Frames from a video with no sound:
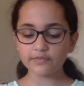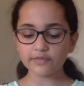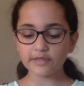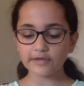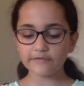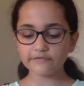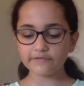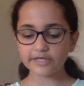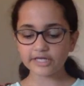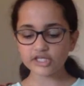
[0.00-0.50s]

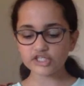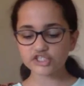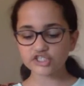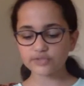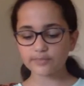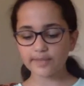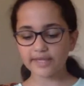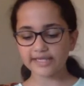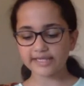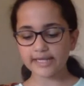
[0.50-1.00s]
They
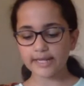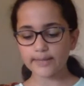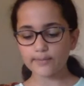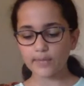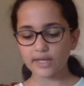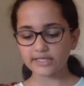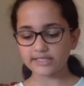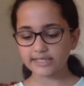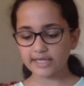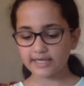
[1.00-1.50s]
finished making
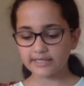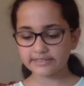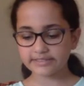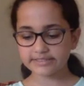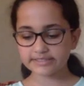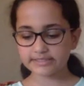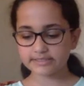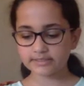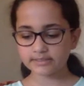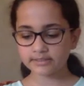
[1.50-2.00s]
mud
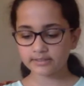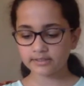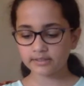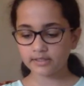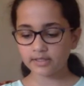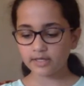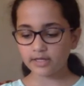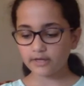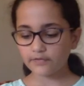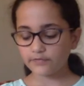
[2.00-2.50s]
cakes.
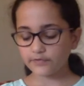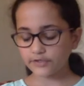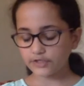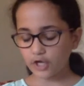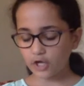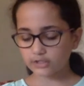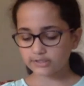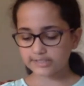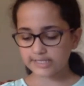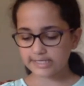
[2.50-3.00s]
The
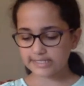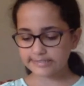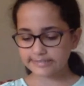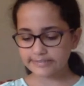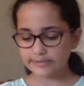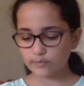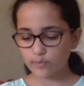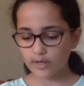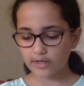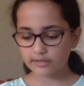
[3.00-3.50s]
doll
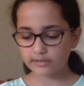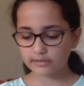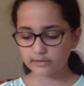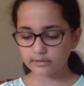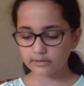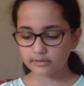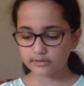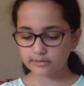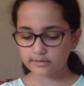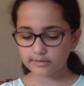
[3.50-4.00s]
tasted one.
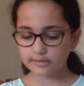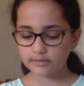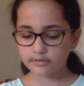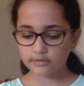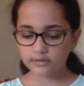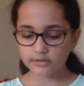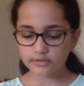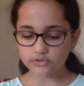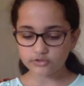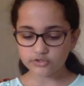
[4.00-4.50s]

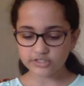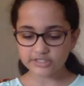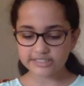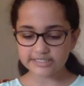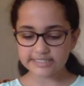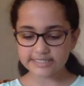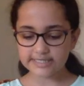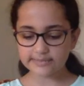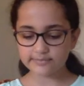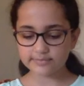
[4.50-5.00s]
She
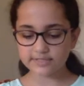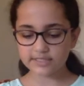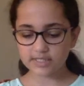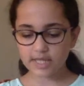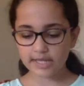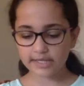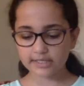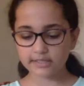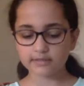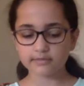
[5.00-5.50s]
seemed to
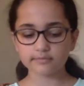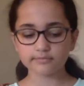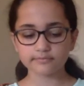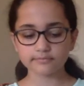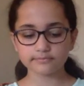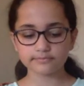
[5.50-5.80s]
like it.